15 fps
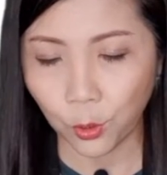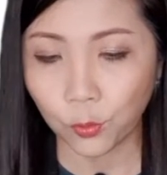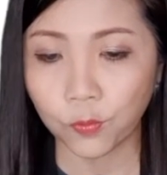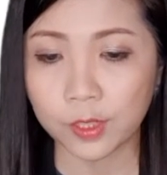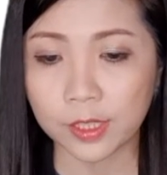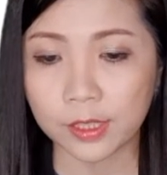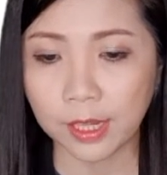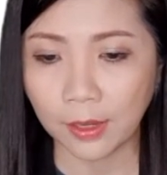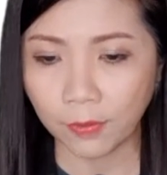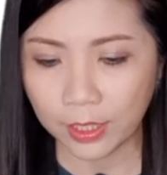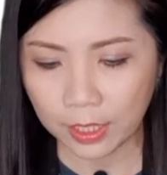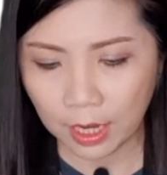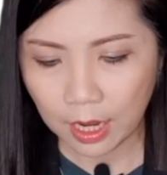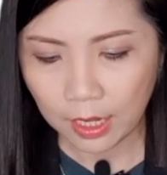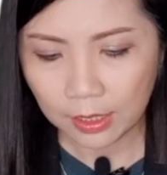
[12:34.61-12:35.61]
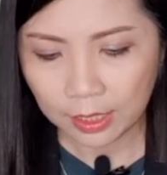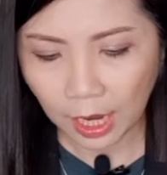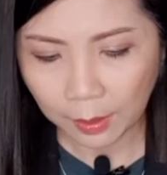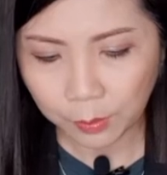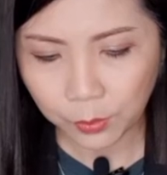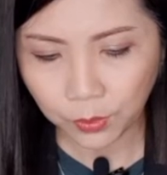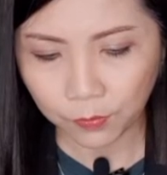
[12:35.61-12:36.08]
over 7
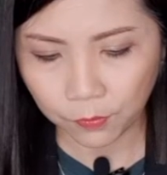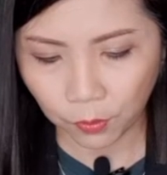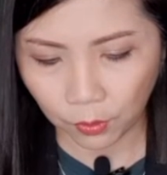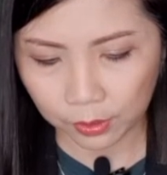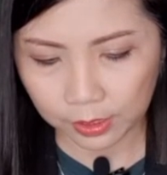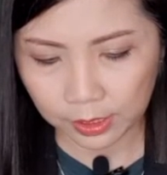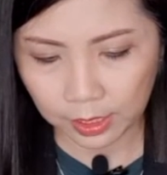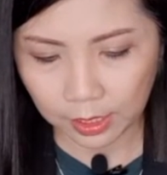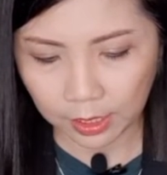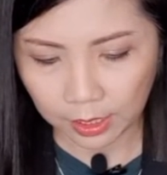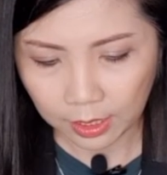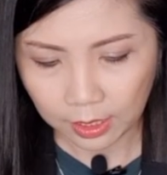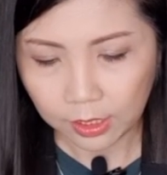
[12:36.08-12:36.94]
times with 14,